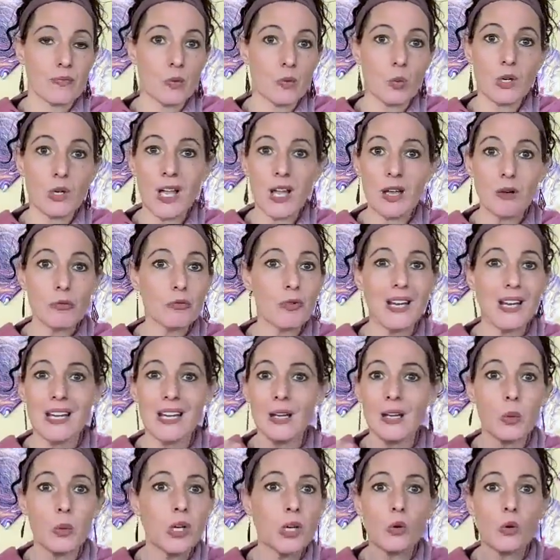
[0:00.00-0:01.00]
We're not
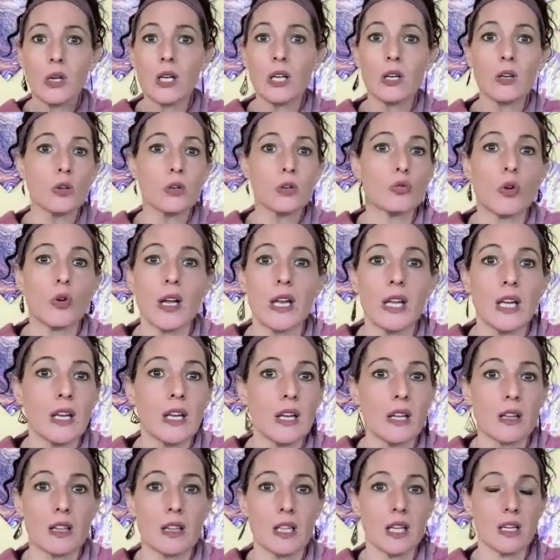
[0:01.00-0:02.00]
rated. We don't get a
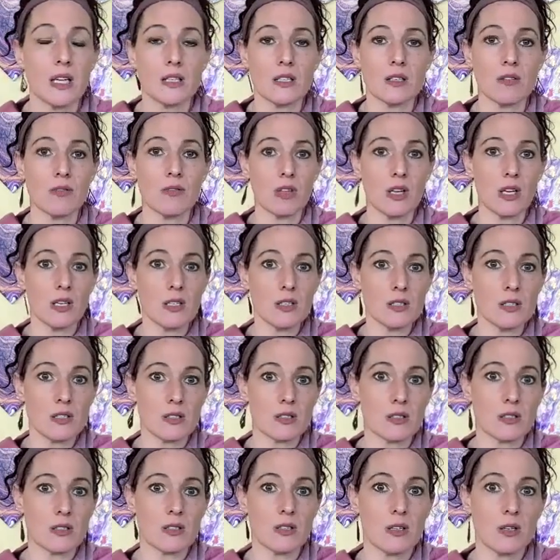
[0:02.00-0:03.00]
grade at the end of
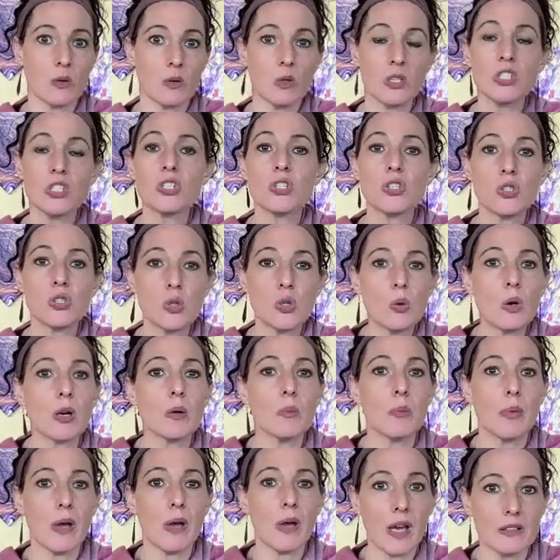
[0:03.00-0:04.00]
this. We just do
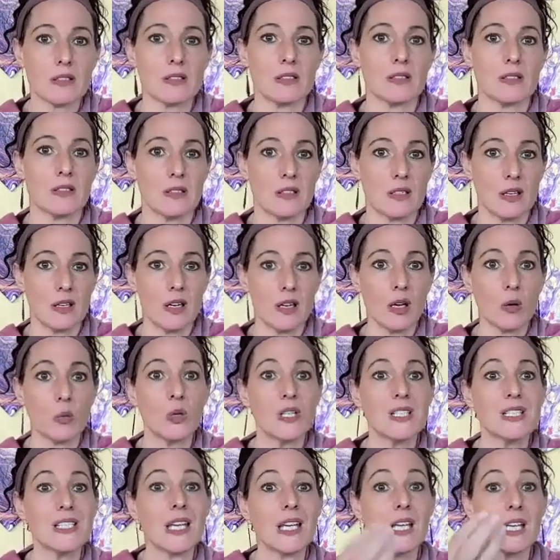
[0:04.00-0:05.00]
our best.
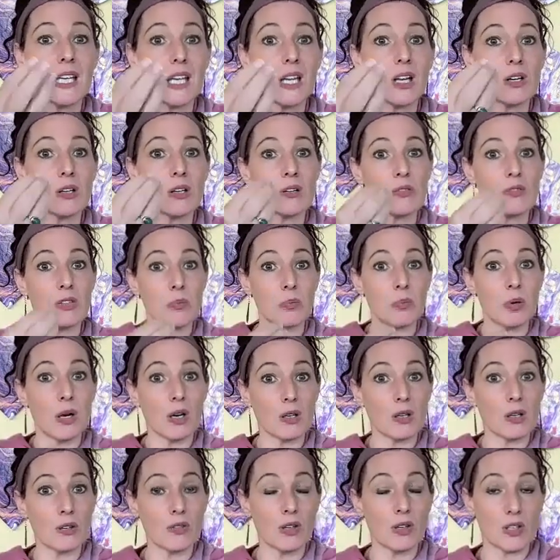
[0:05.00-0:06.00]
We take care of the
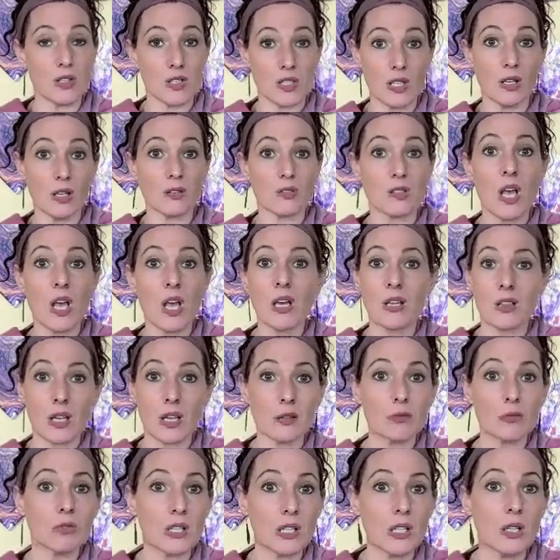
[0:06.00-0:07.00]
part of ourselves
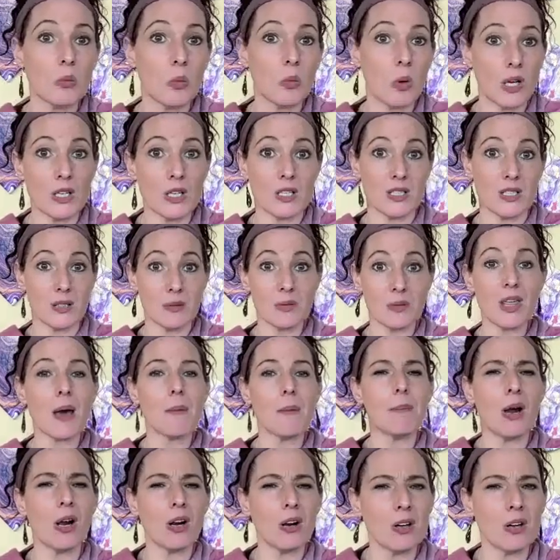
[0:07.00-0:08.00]
that really wanted
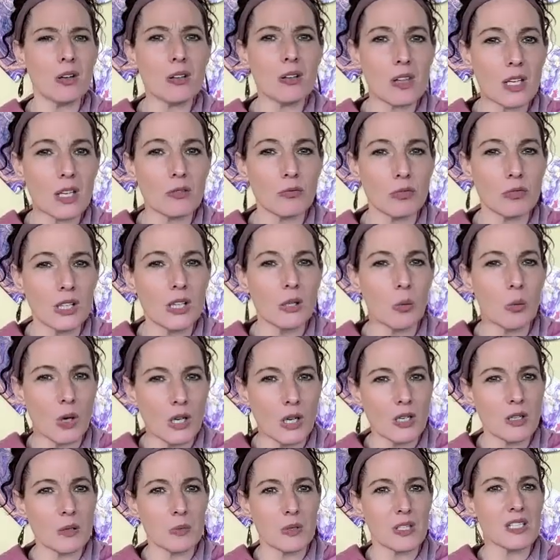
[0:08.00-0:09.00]

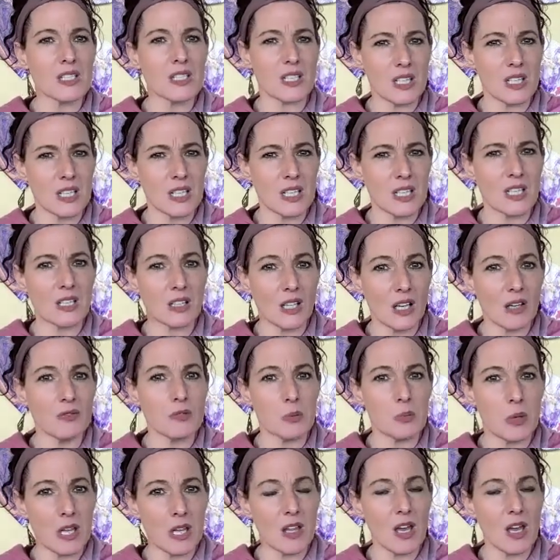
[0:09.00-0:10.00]
to be seen and
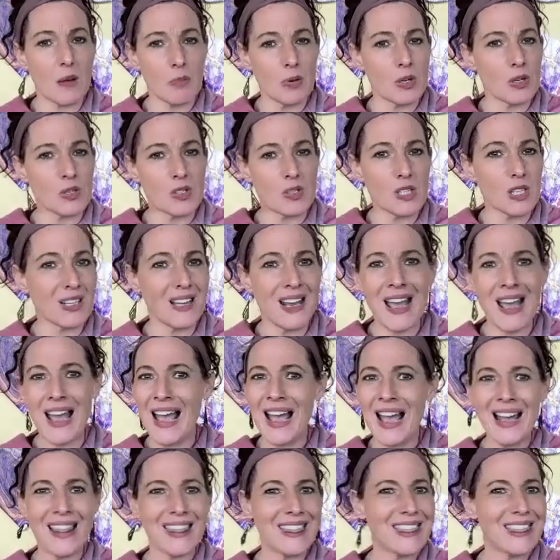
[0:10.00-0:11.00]
loved by that person.
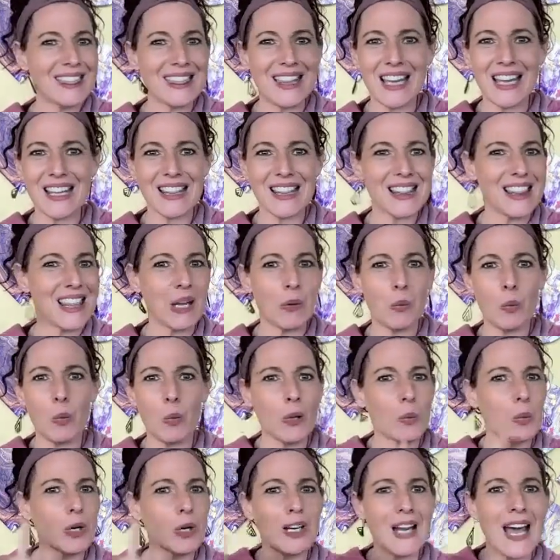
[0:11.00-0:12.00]

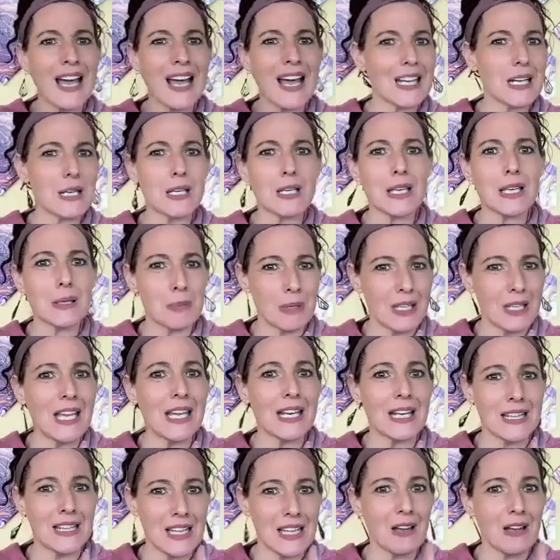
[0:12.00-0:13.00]
We were not going to be
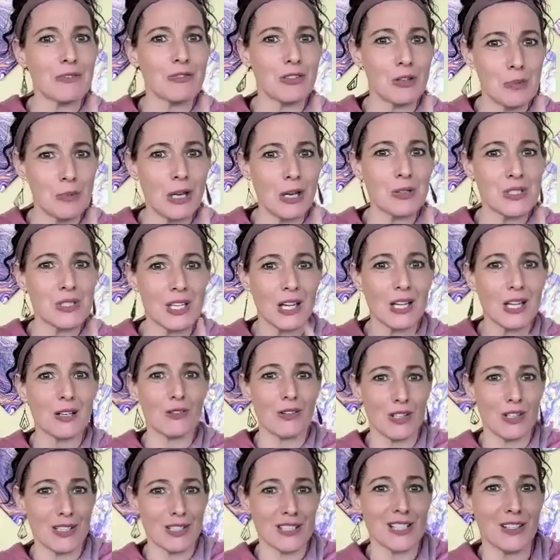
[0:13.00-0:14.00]
getting that from outside
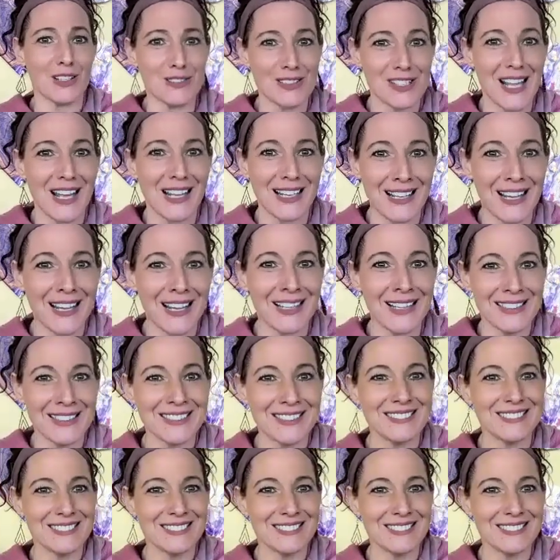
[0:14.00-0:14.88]
of ourselves that night.